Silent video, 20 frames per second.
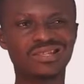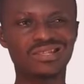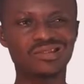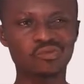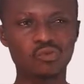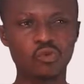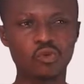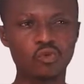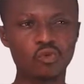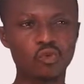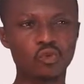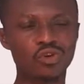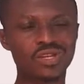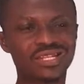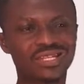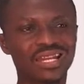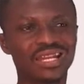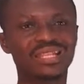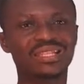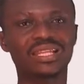will
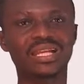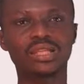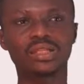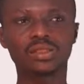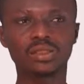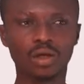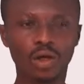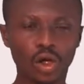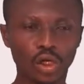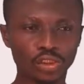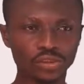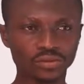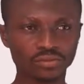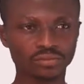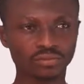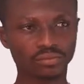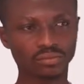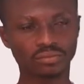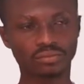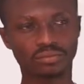centered on
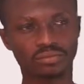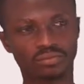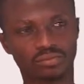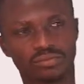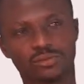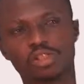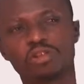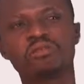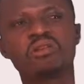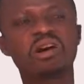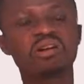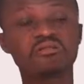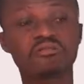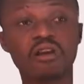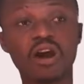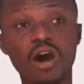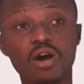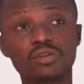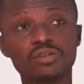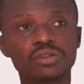or
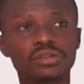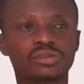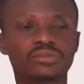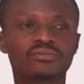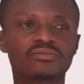around